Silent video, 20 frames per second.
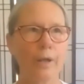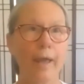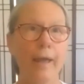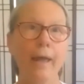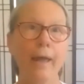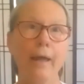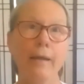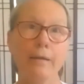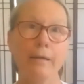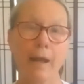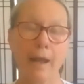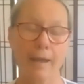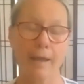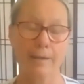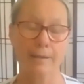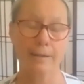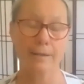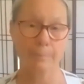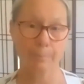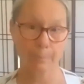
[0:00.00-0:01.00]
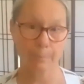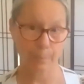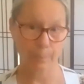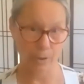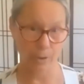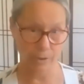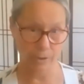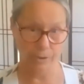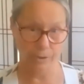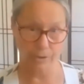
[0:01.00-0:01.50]
And as a
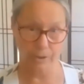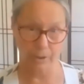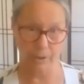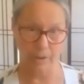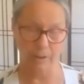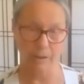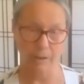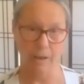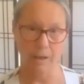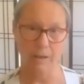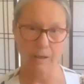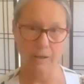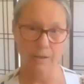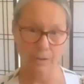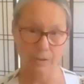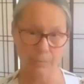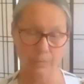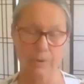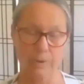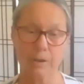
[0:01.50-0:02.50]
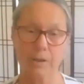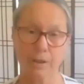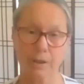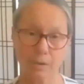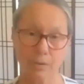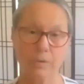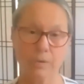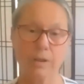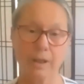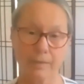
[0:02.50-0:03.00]
person, it's really
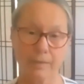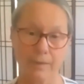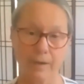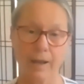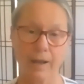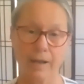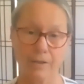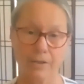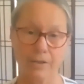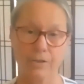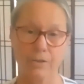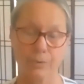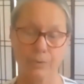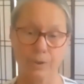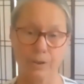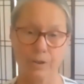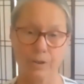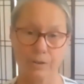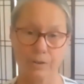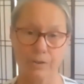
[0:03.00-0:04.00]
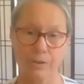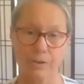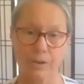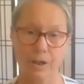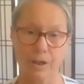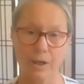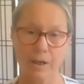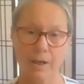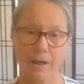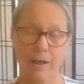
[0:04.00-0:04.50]
only in the last 2 years
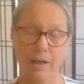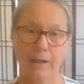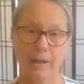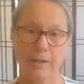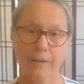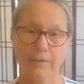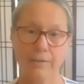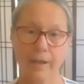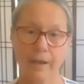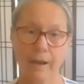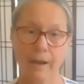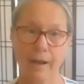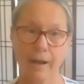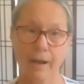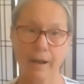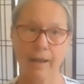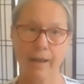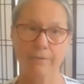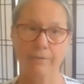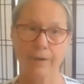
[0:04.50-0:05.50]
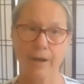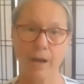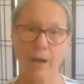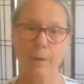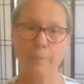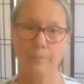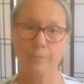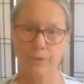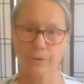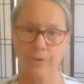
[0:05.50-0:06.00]
that I have
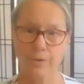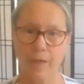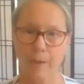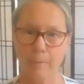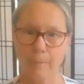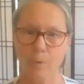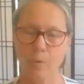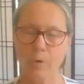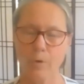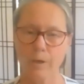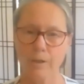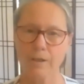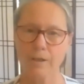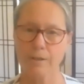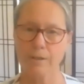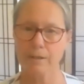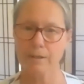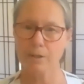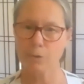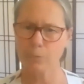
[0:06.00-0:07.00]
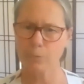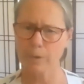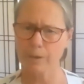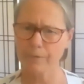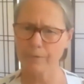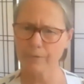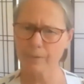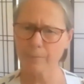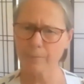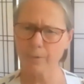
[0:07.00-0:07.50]
come to that point in the
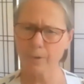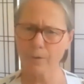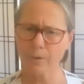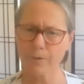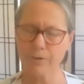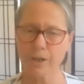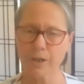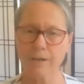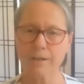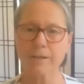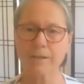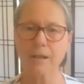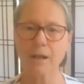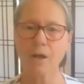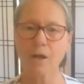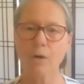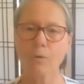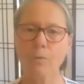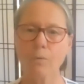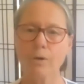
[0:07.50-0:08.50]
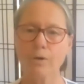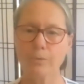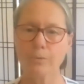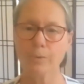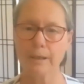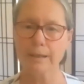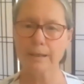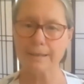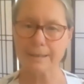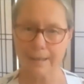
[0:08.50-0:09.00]
grieving process where you
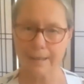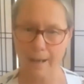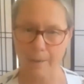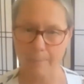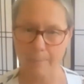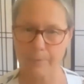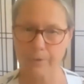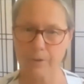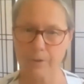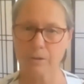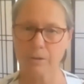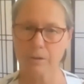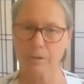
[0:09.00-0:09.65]
accept.